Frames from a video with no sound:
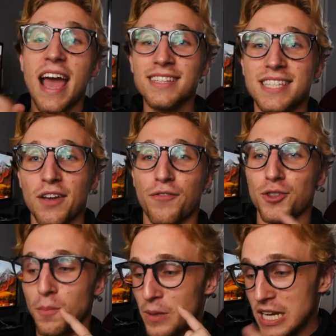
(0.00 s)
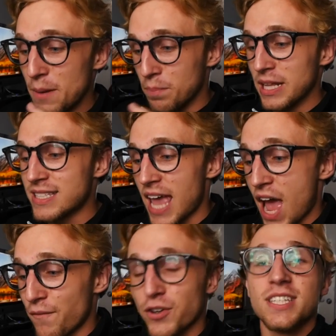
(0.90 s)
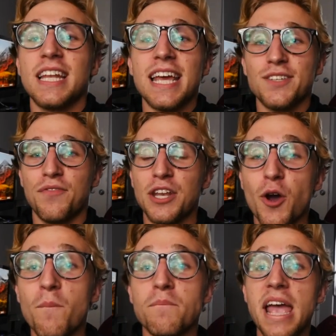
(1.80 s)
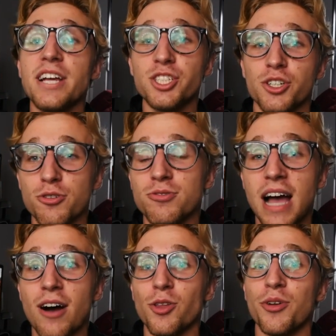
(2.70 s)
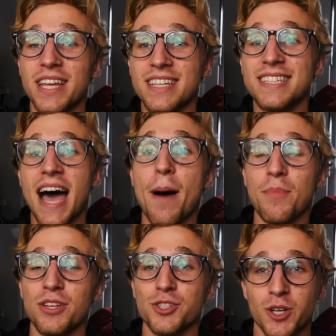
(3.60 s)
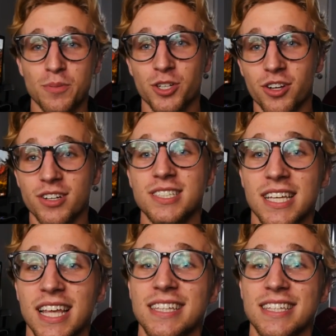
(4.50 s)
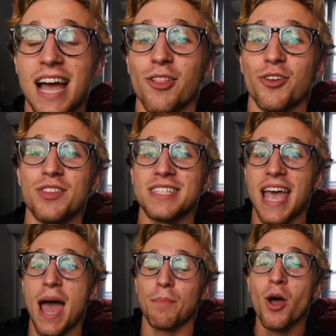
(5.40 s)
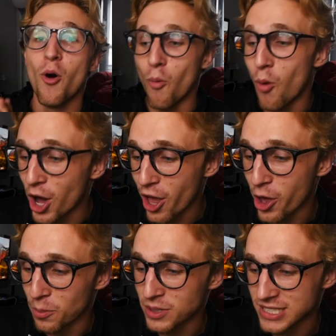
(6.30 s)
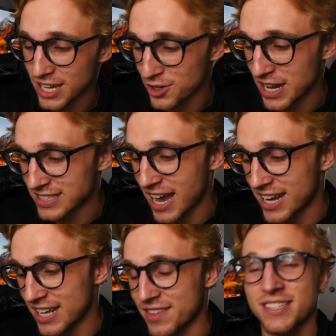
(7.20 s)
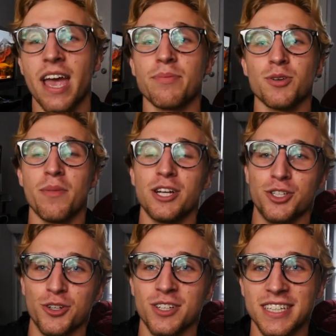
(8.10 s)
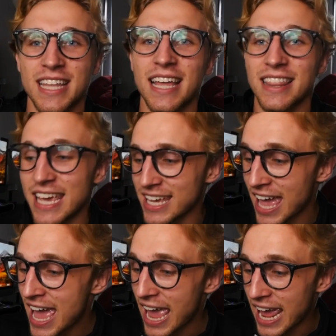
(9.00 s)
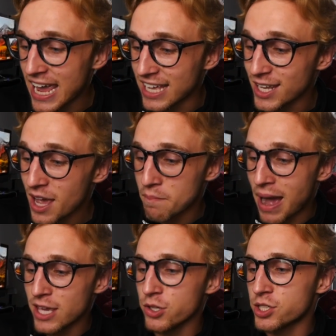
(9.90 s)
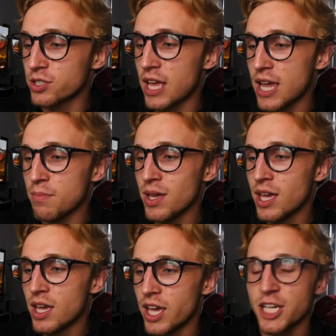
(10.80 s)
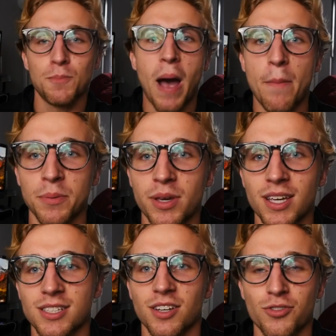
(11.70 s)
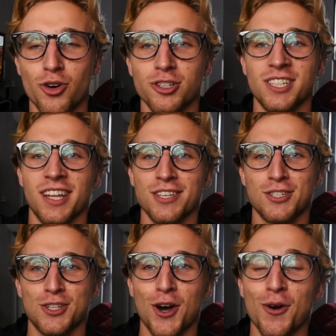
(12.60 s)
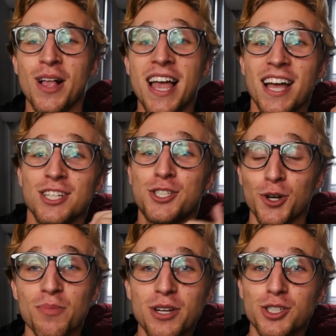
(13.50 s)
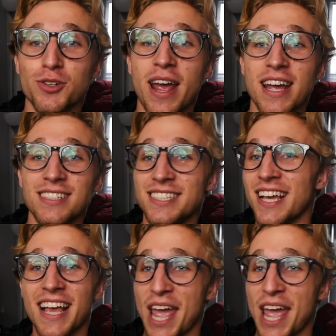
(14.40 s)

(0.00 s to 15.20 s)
That's it for the Panini Blitz app for today's video. Make sure you download it. In the top of the description, you're going to see a link to download this app 100%. You guys got to get this app, so make sure you click that link. And my username is Papa Meags. Of course it is. So shoot me your trades.